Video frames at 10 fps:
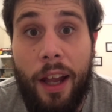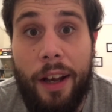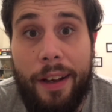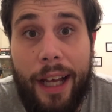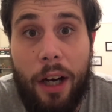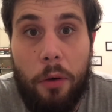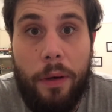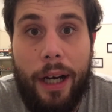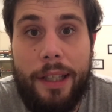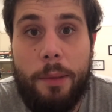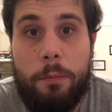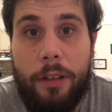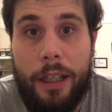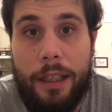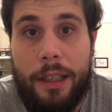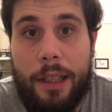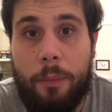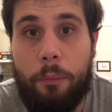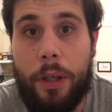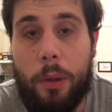Now, as a break
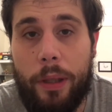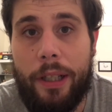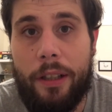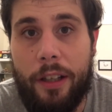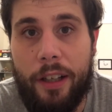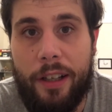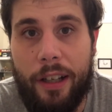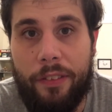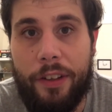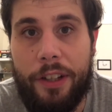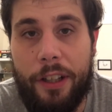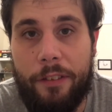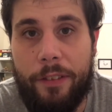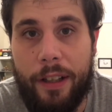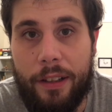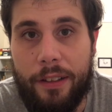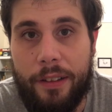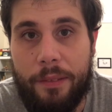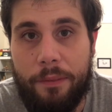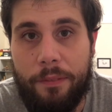between cooking the two things,
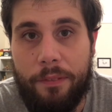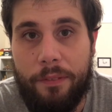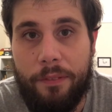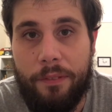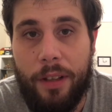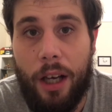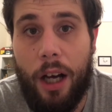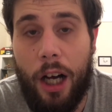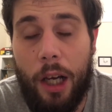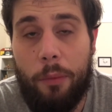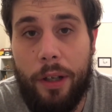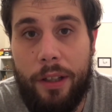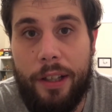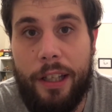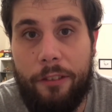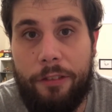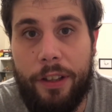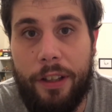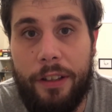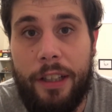I'm going to give
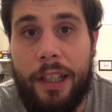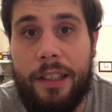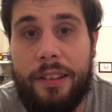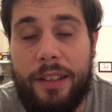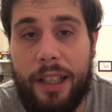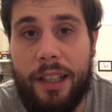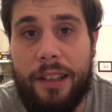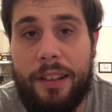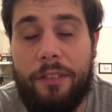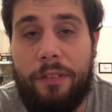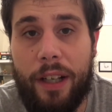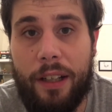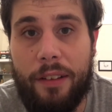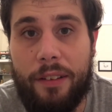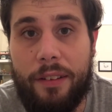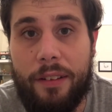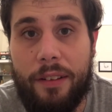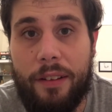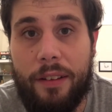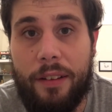you 6 things
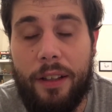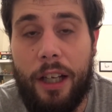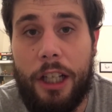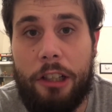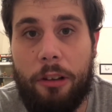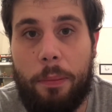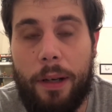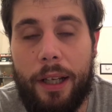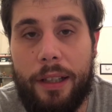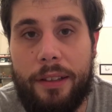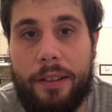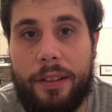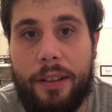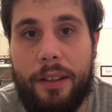to replace